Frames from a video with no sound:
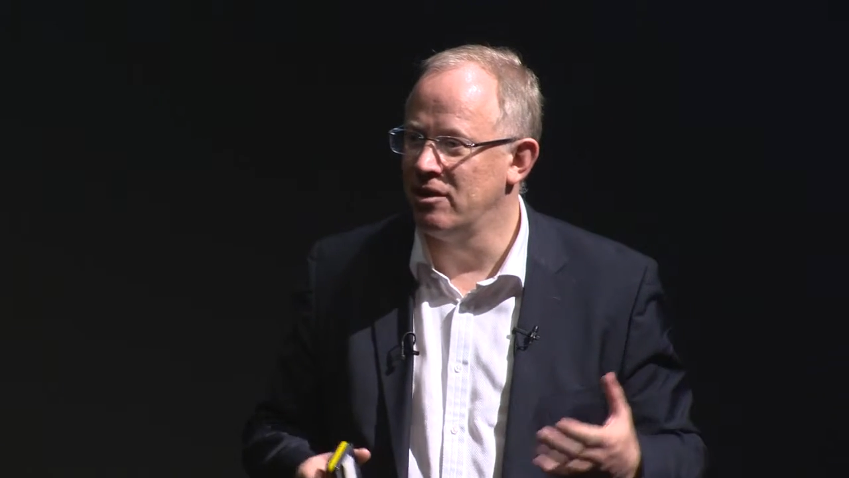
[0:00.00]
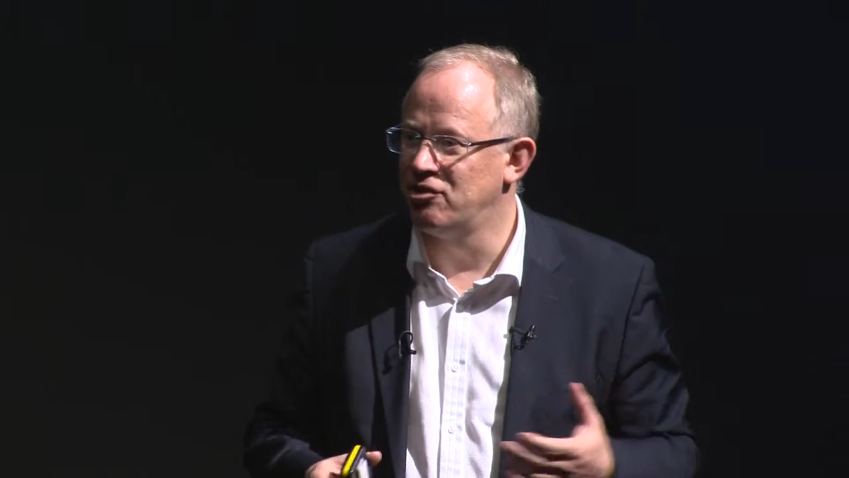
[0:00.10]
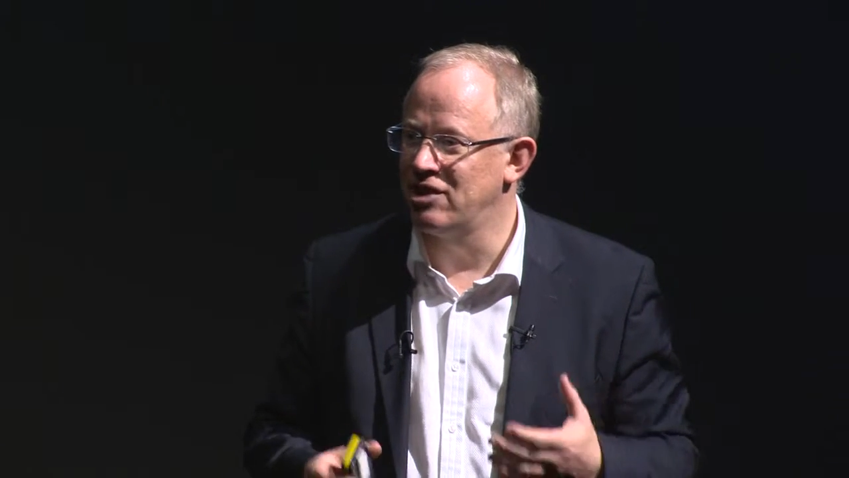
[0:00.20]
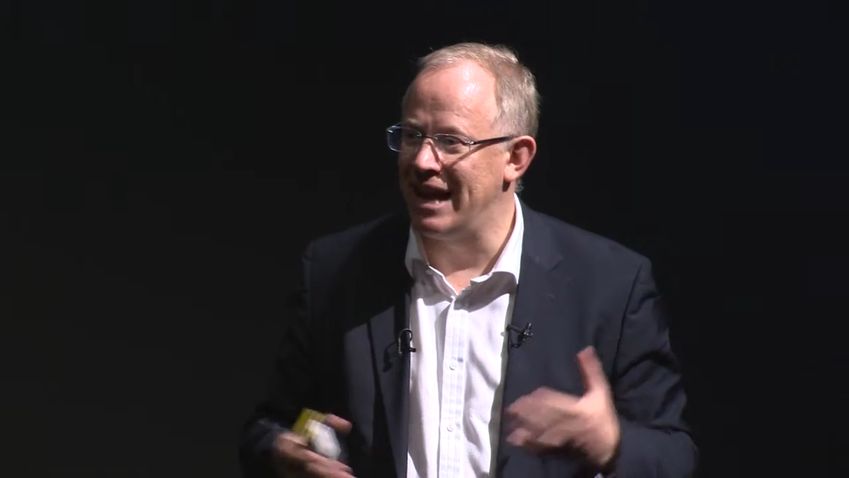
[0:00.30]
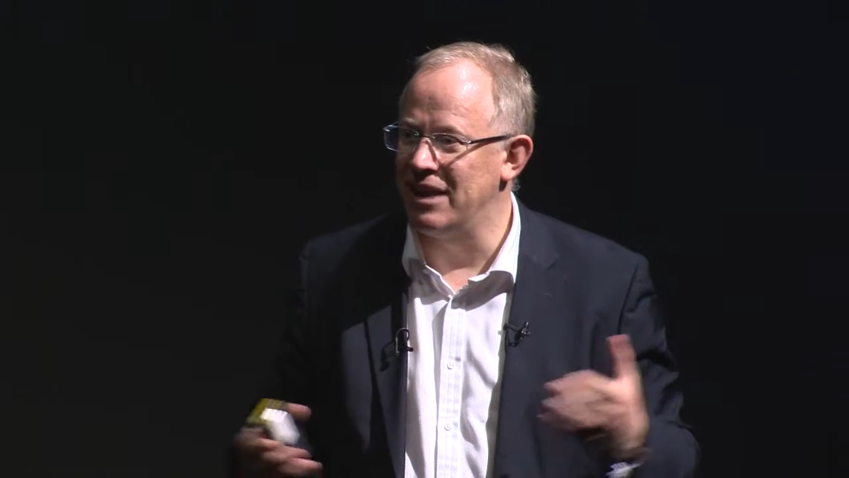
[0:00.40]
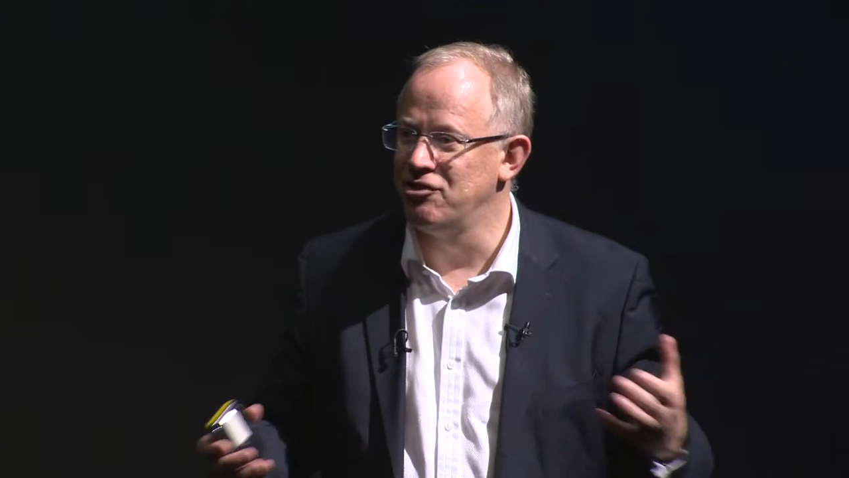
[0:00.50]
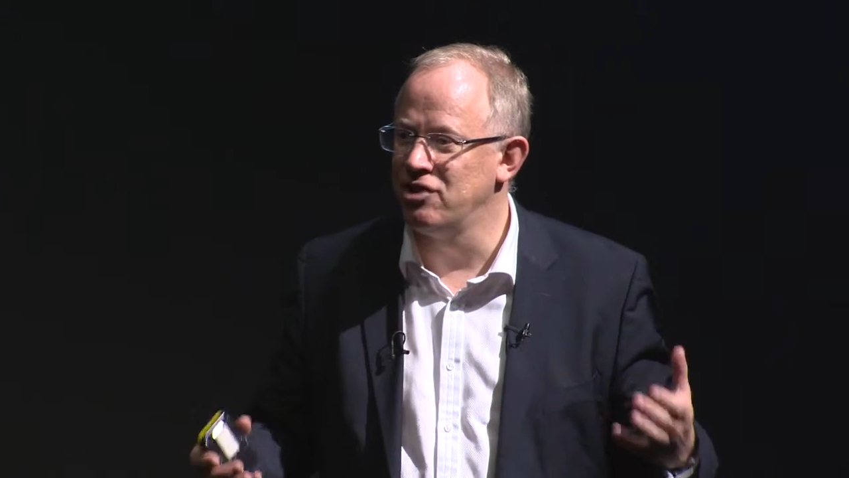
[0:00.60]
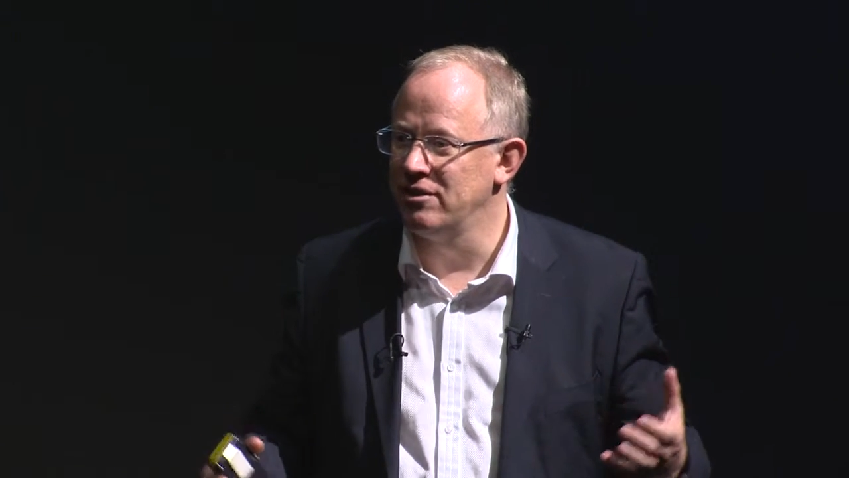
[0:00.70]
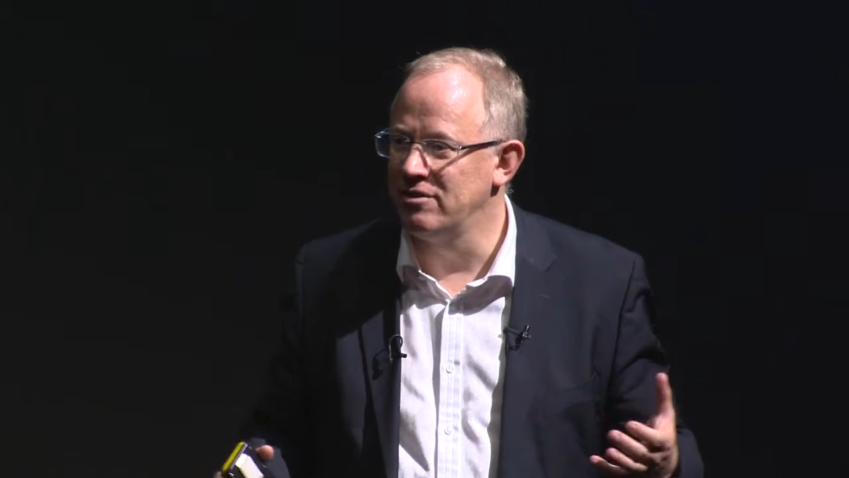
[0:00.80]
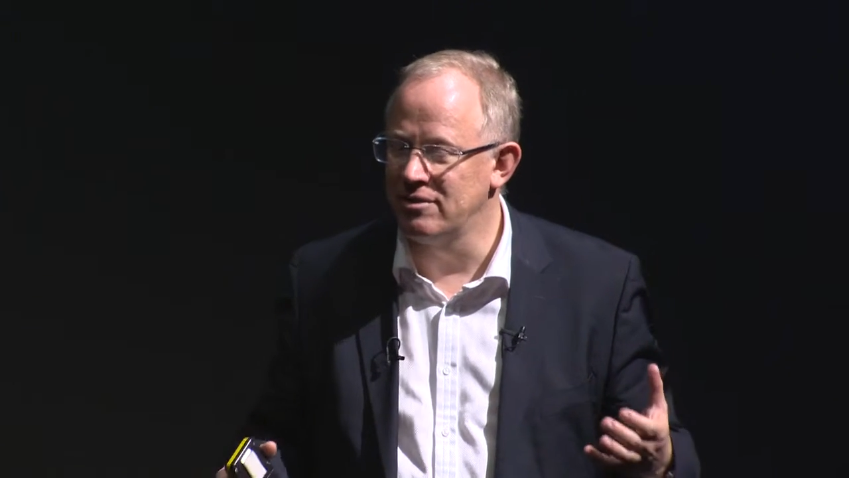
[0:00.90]
the
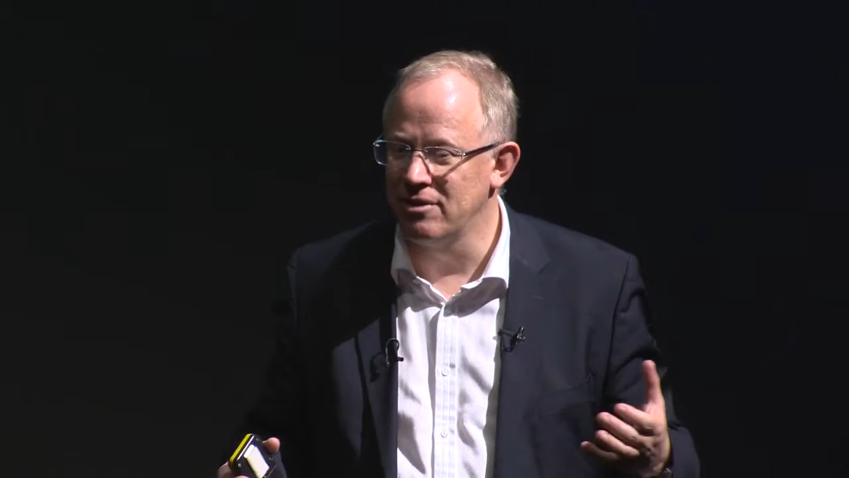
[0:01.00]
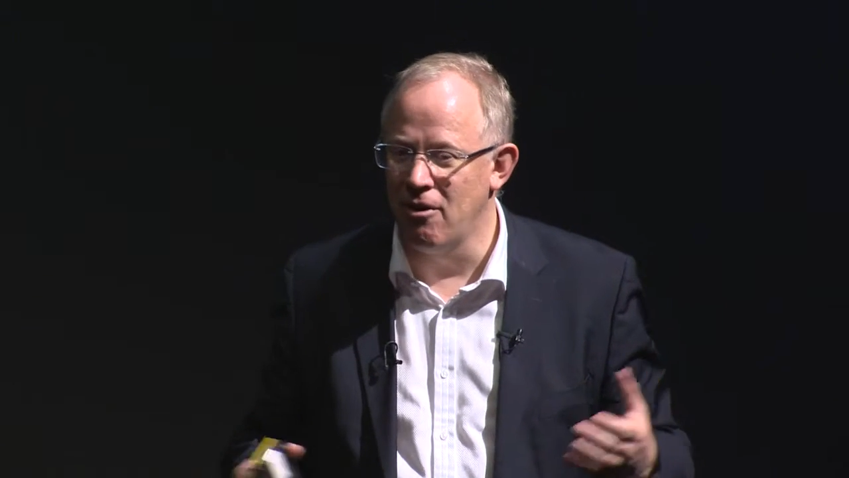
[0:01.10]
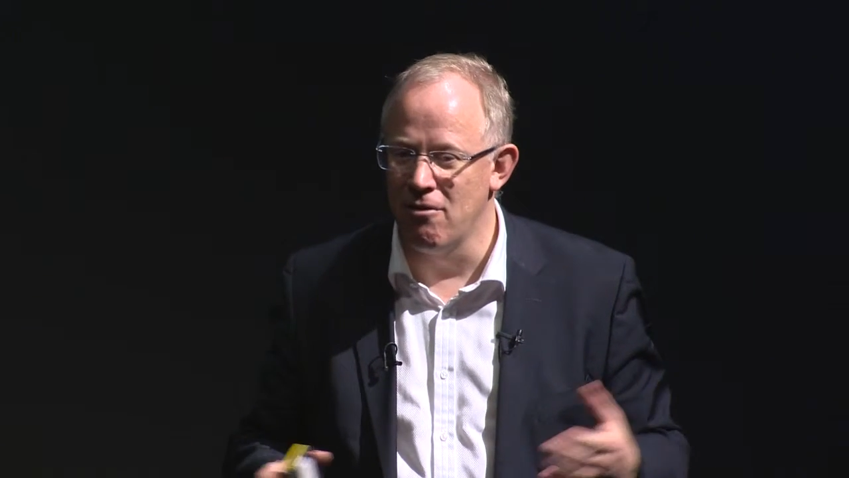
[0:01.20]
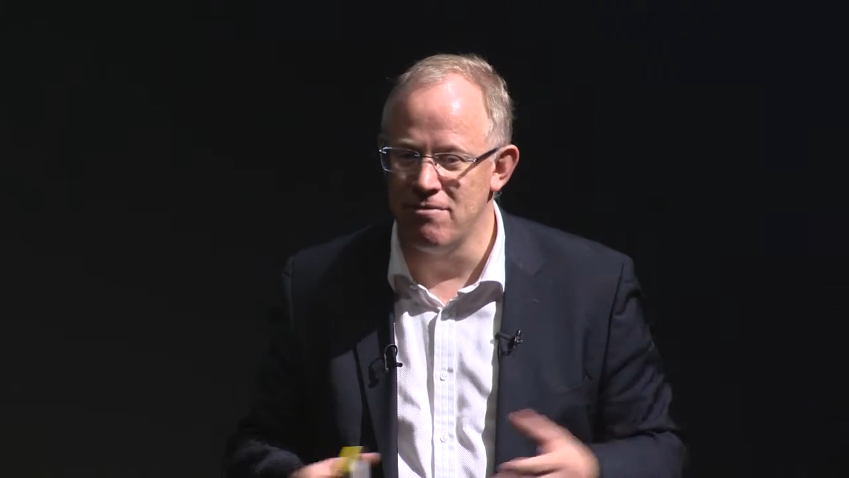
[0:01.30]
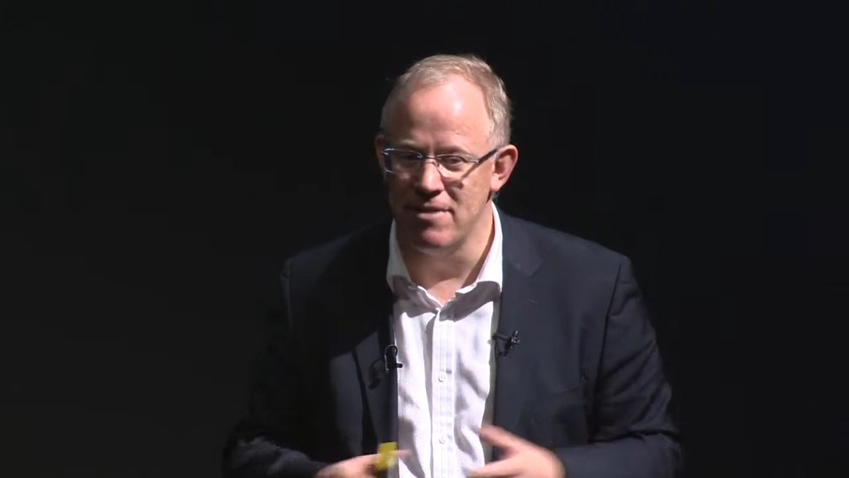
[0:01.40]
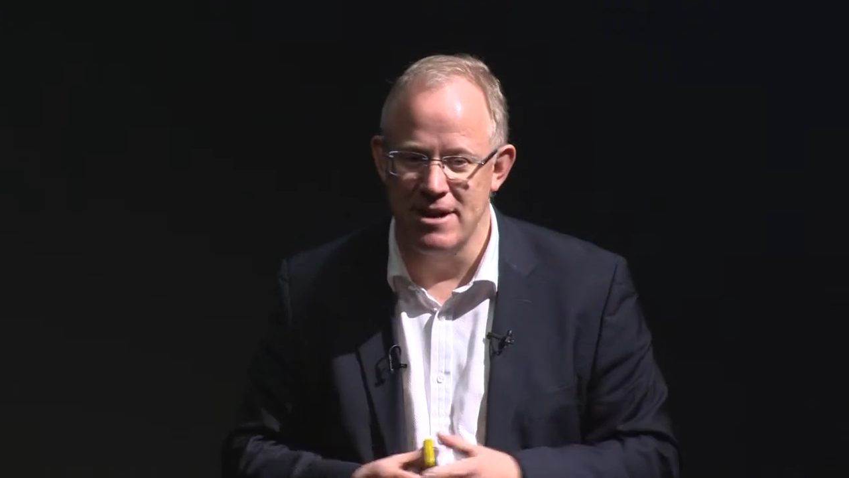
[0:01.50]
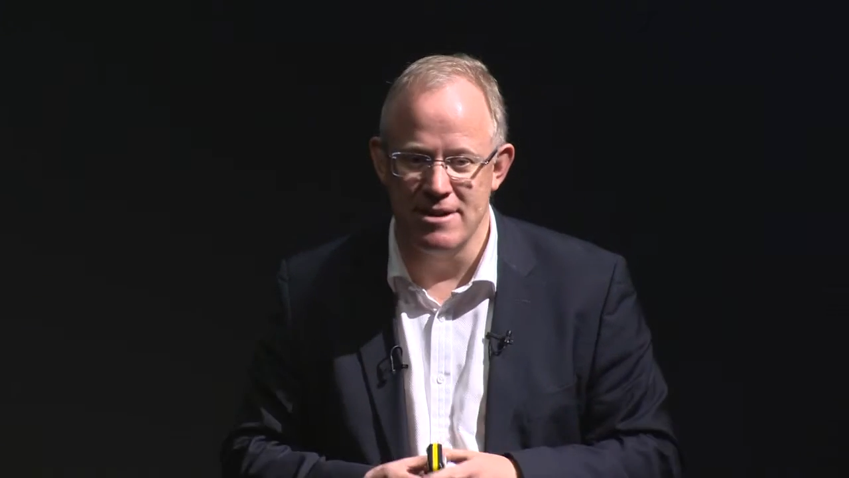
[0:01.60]
challenges of